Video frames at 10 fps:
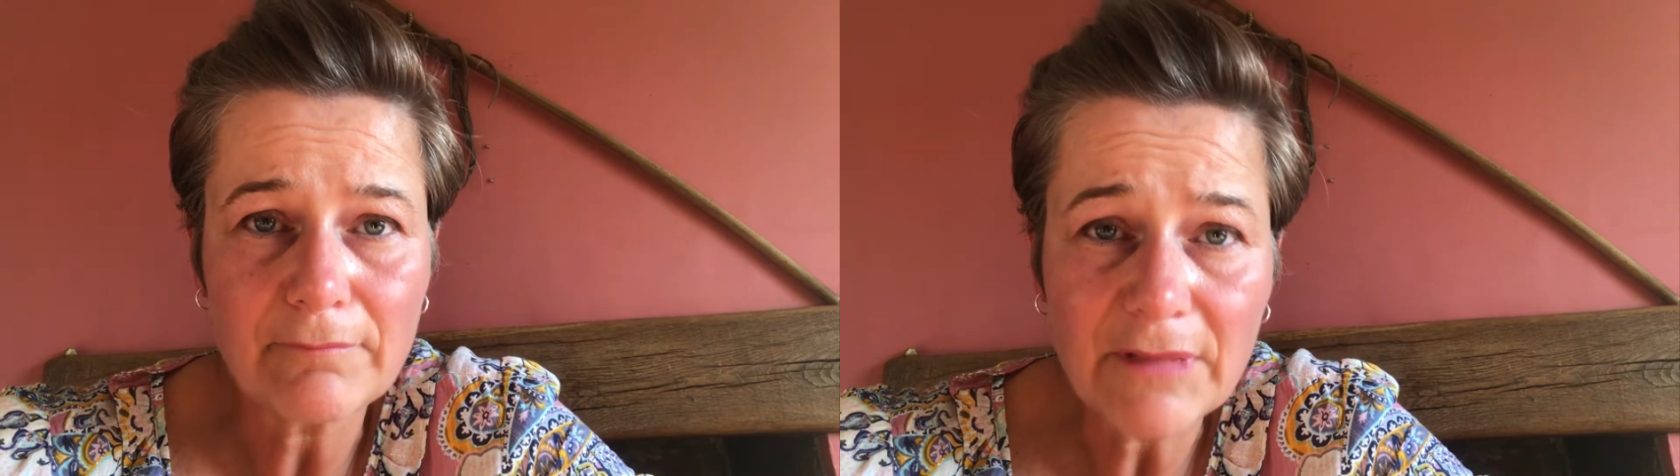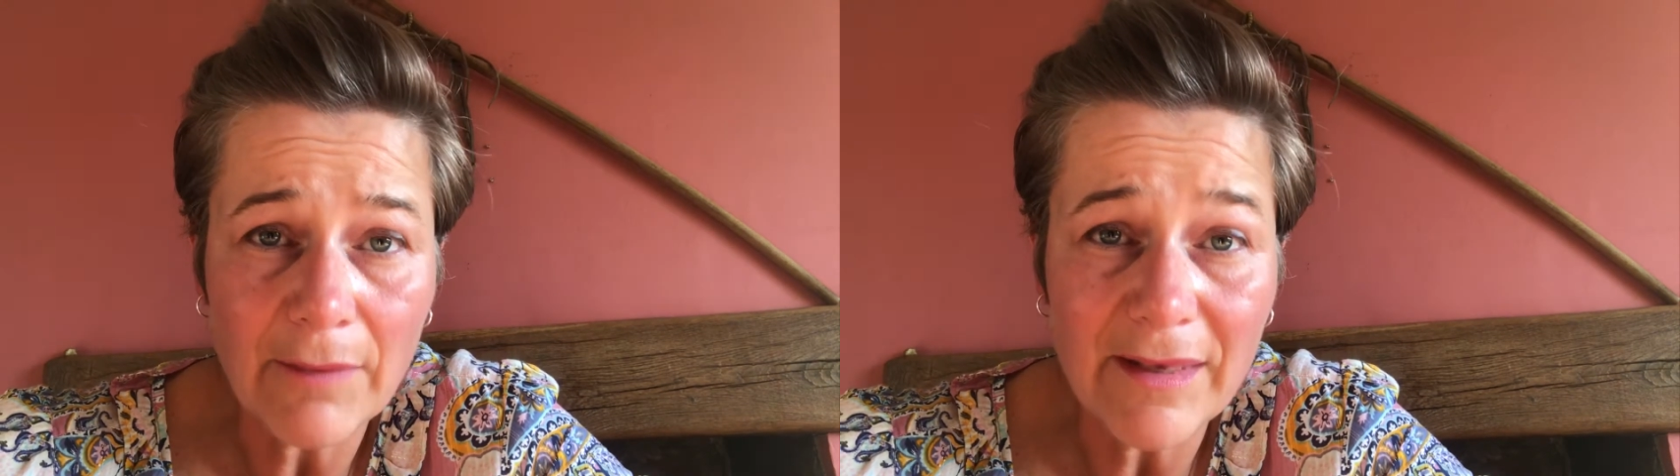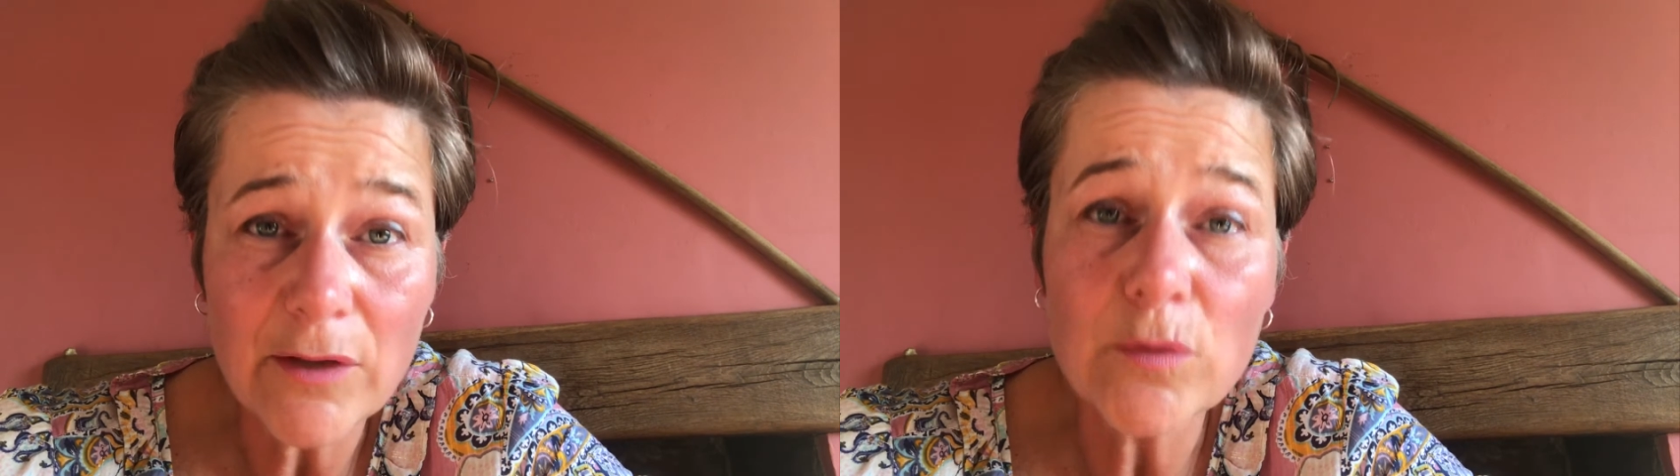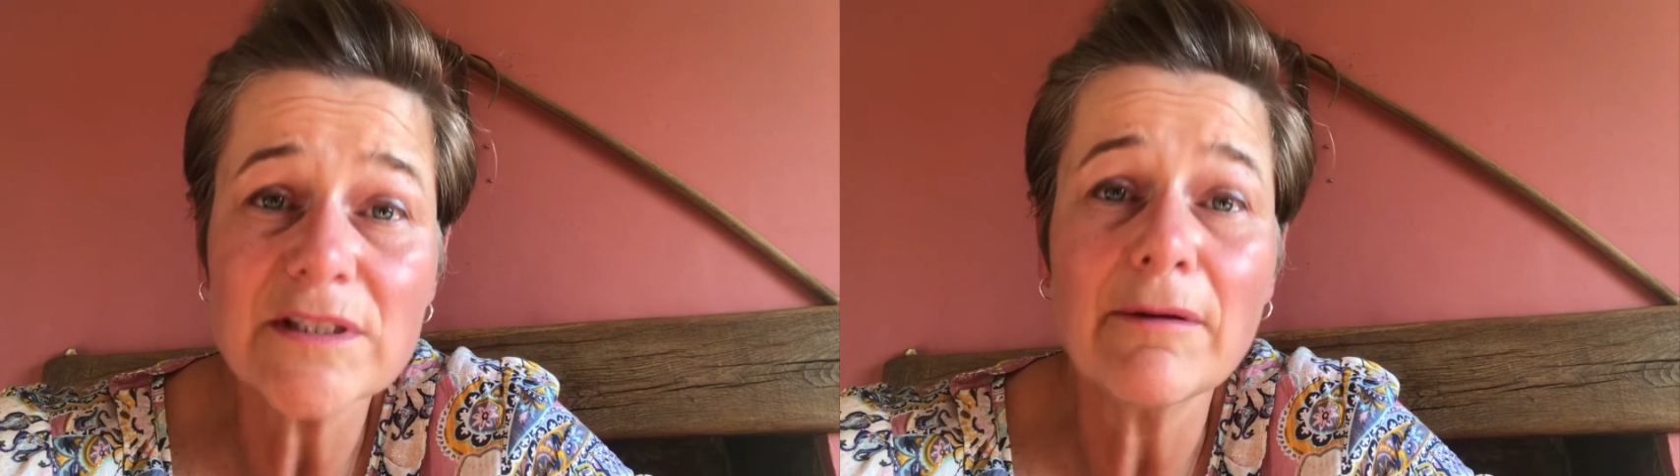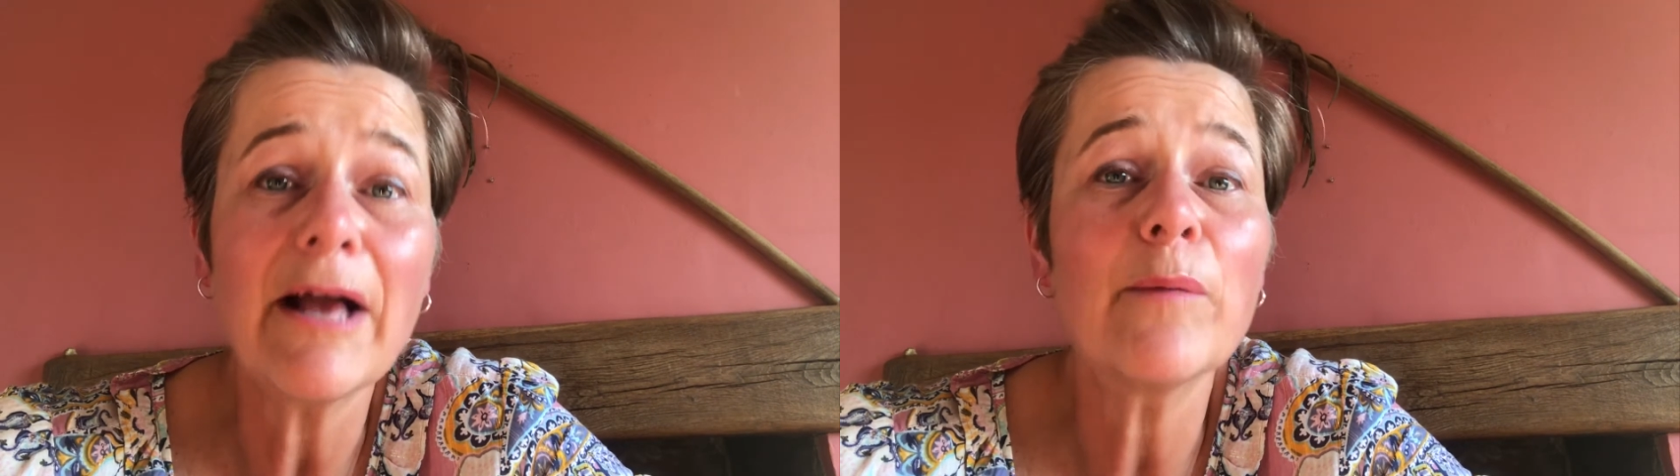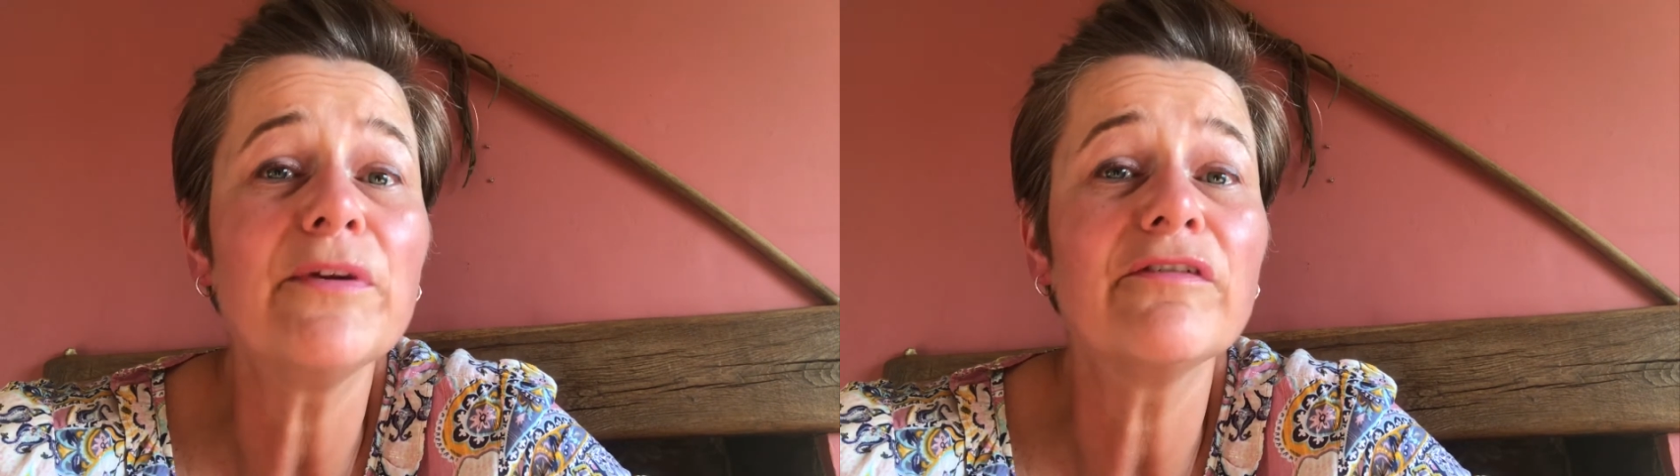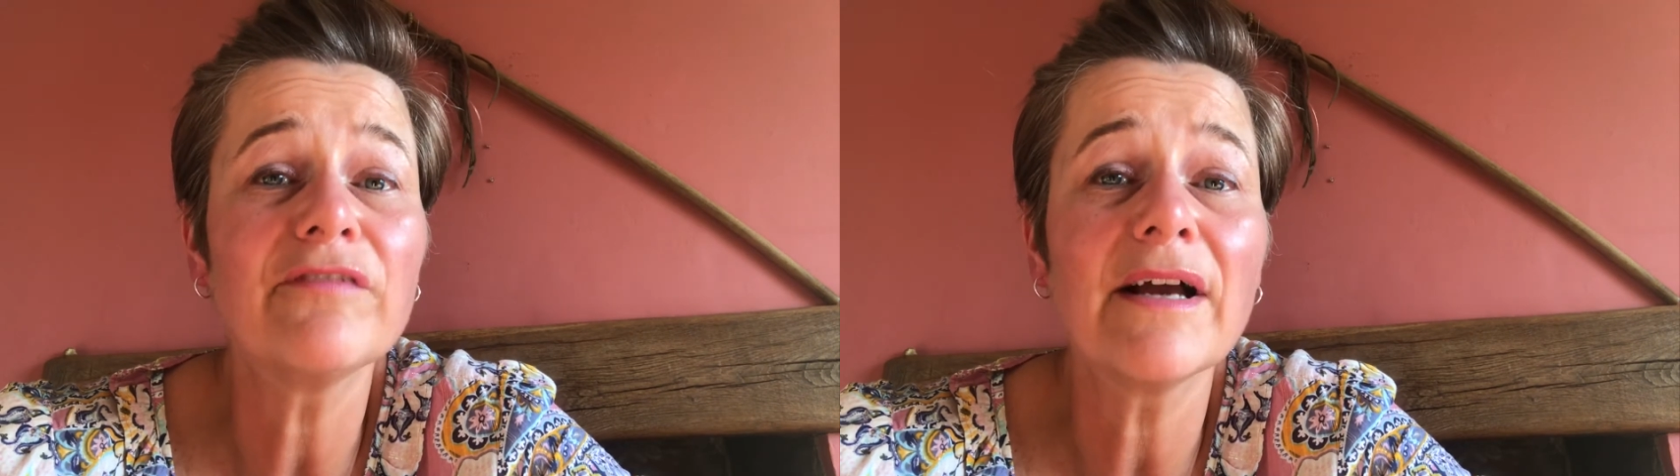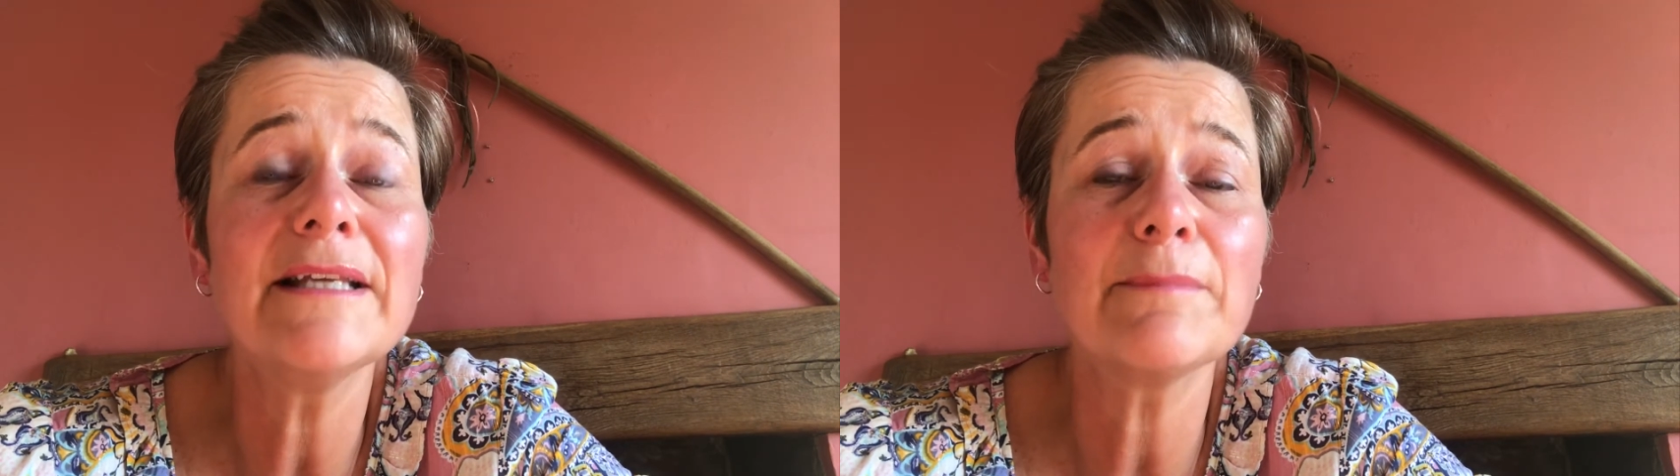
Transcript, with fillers: They can also help you find